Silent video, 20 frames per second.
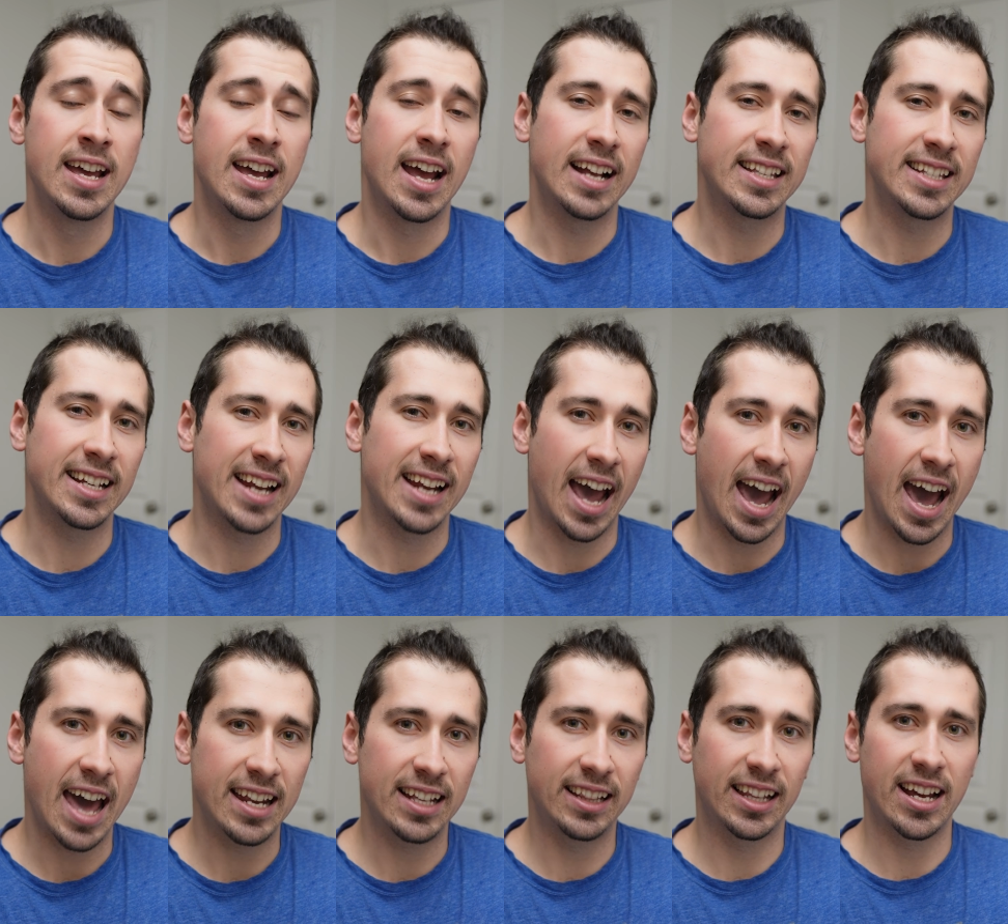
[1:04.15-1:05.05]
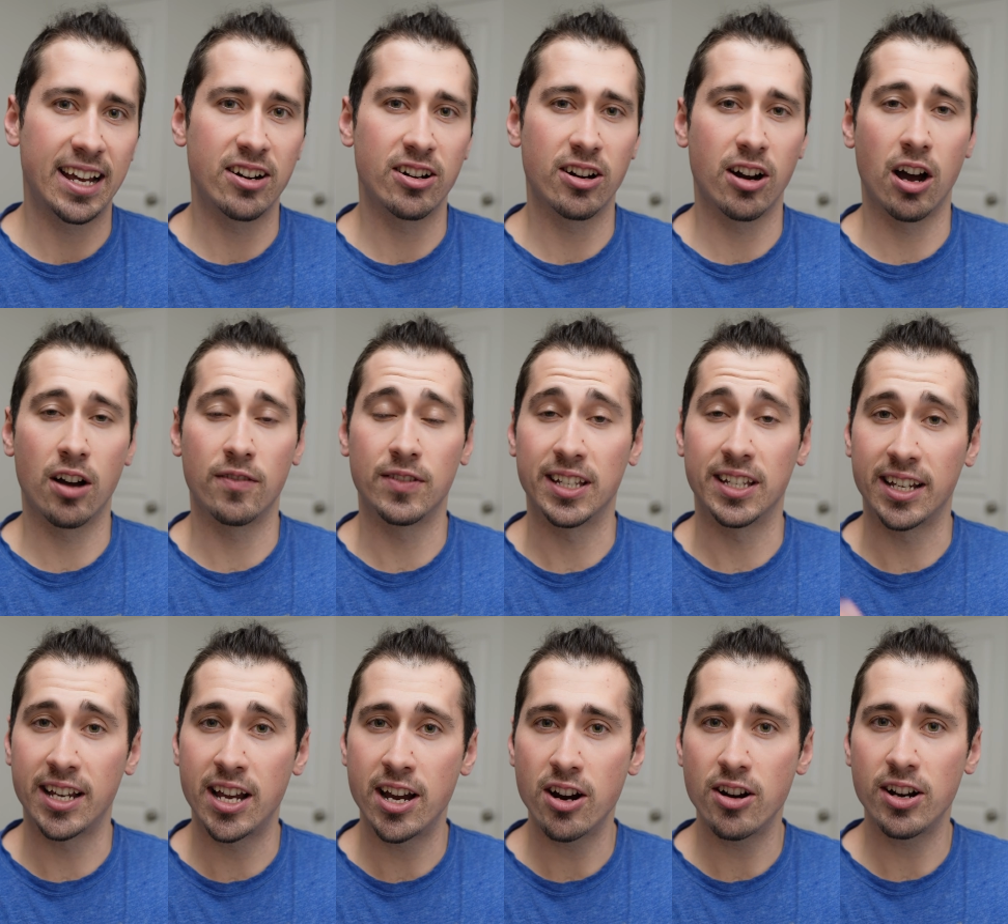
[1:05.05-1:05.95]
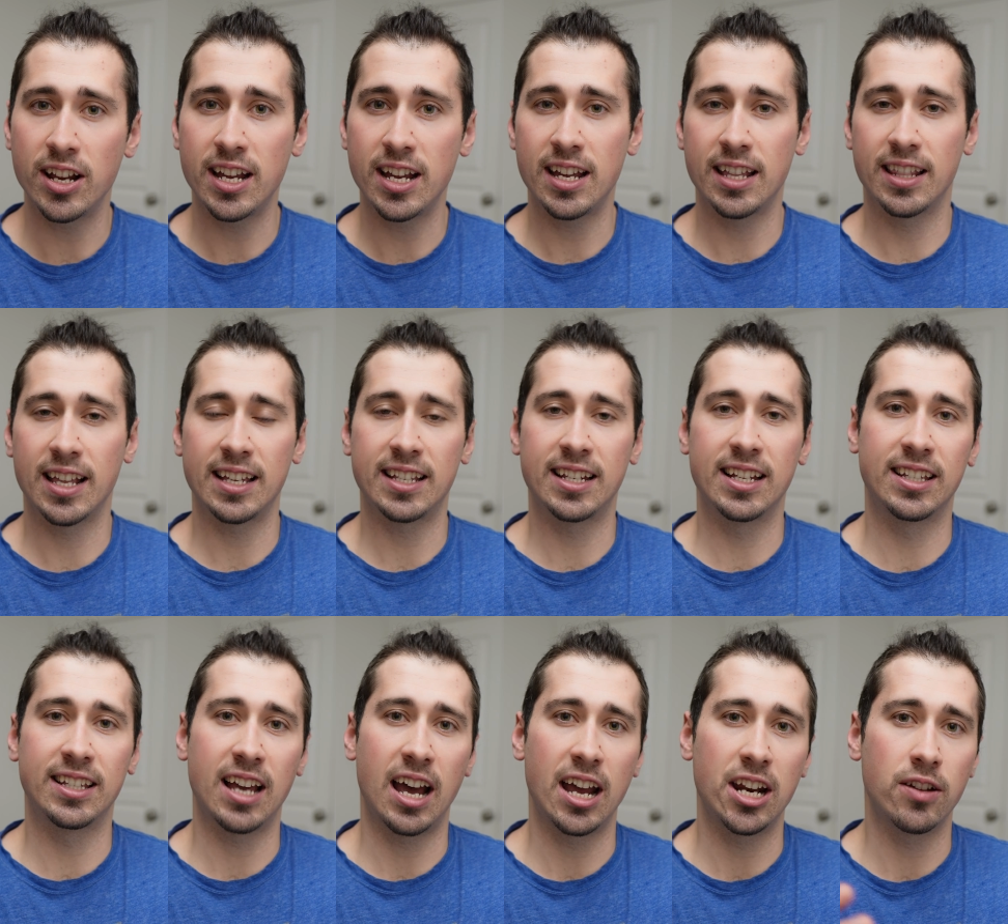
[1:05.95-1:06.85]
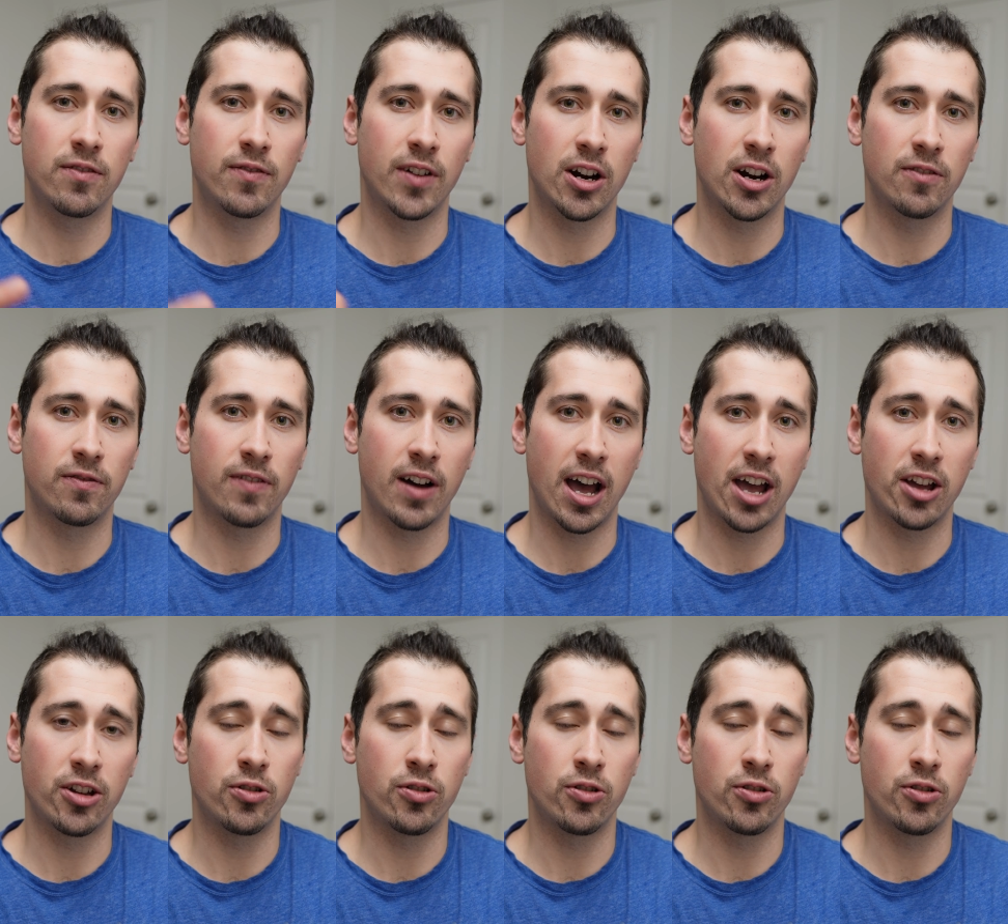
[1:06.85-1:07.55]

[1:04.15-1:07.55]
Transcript: it's an added layer of security that's designed to verify